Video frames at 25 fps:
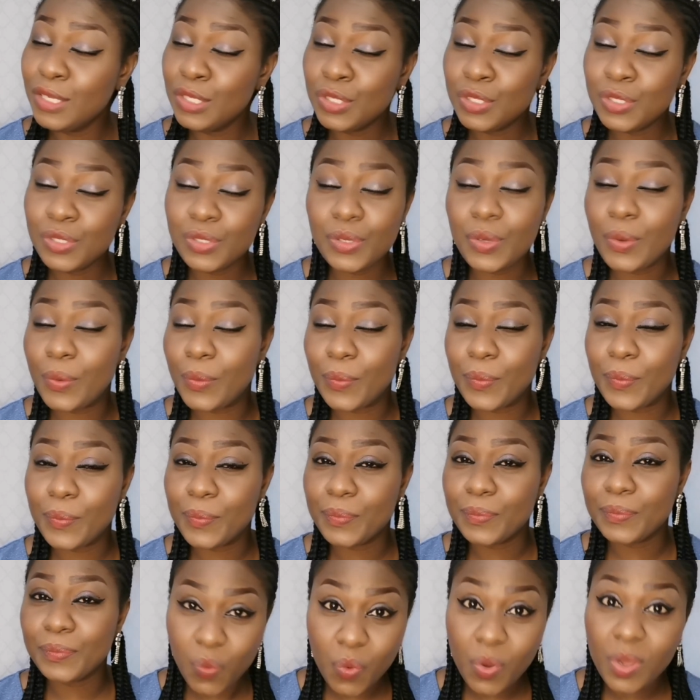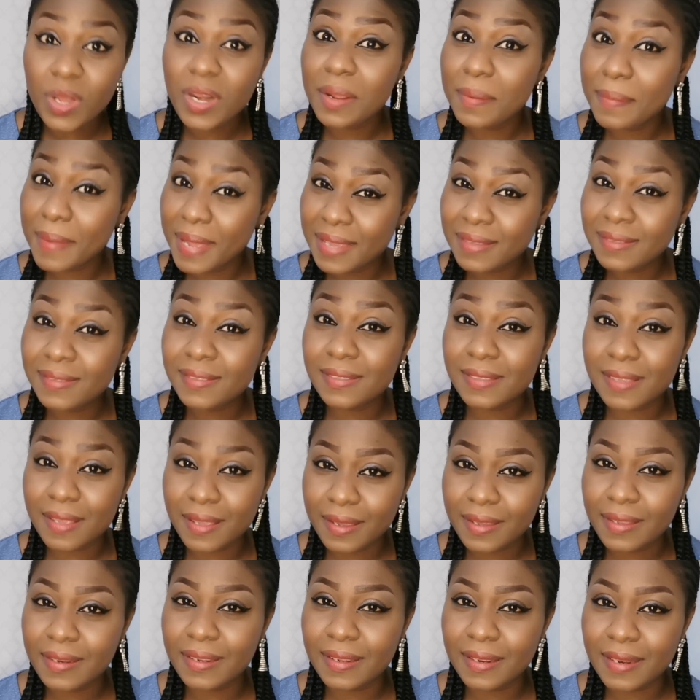So, what am I
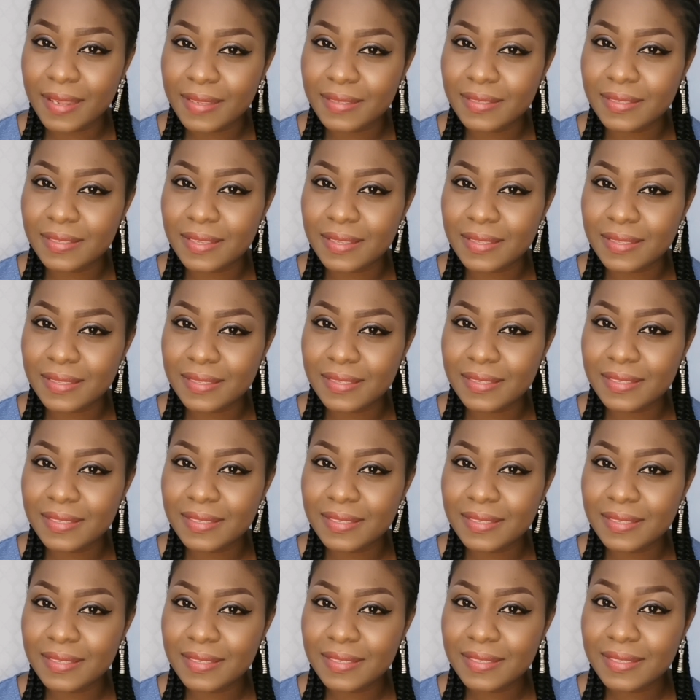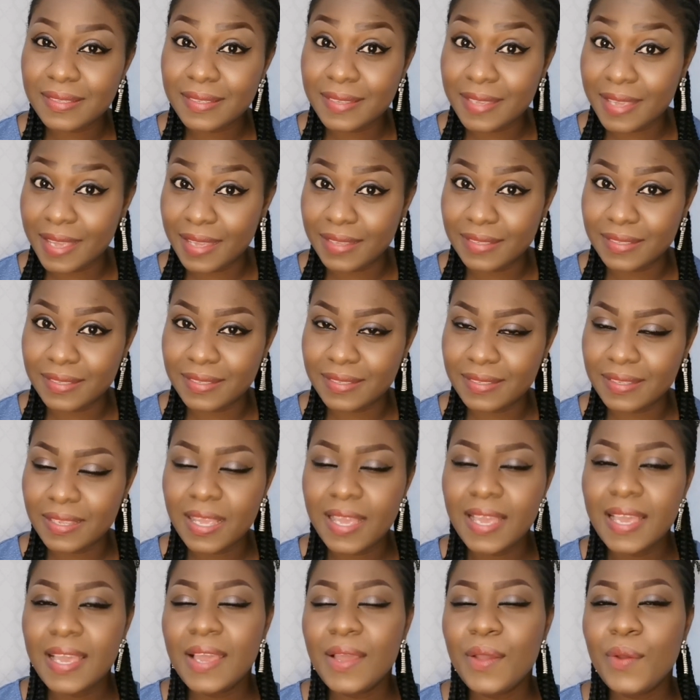saying in essence? Yes,
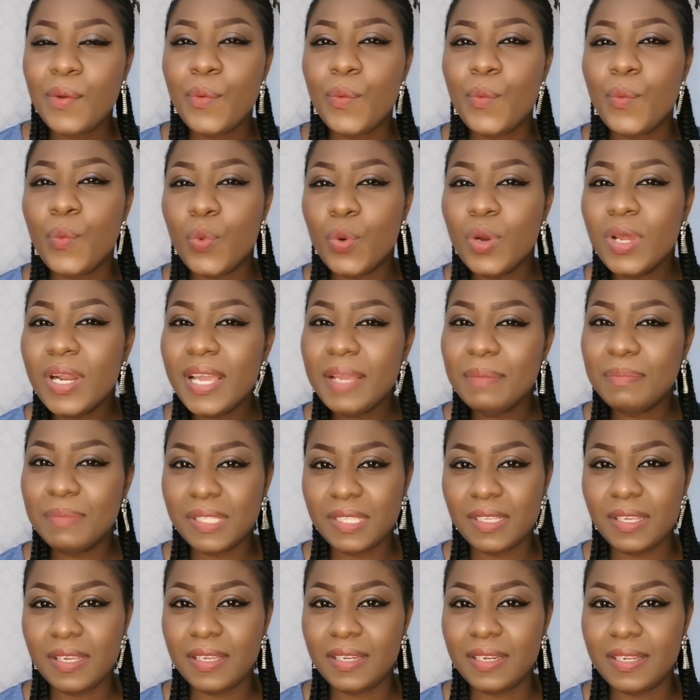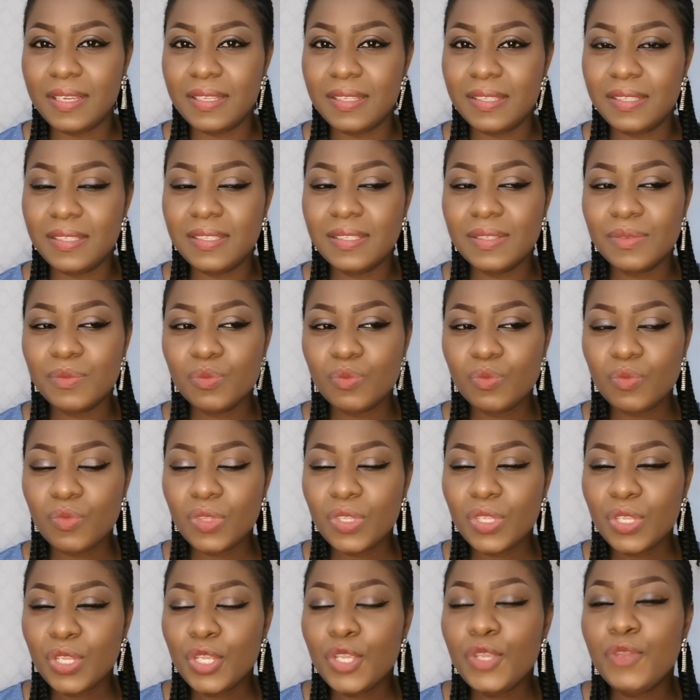what I'm saying is,
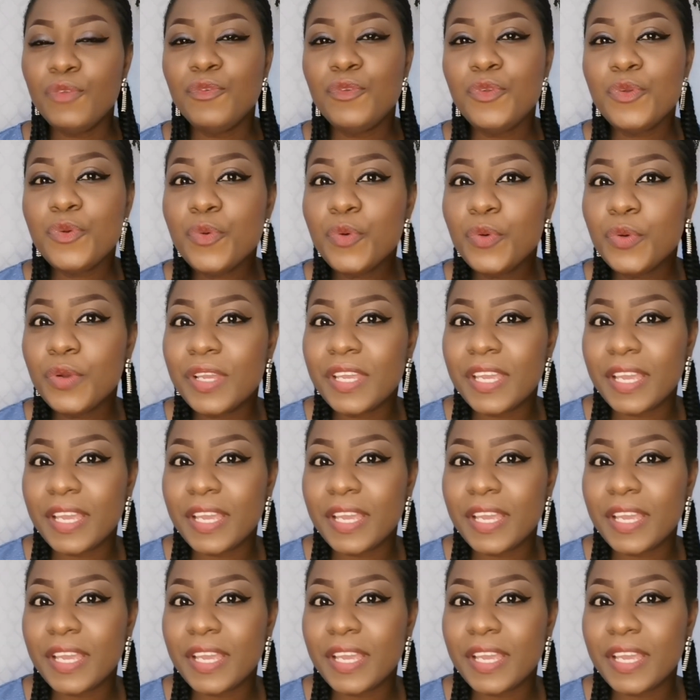if you're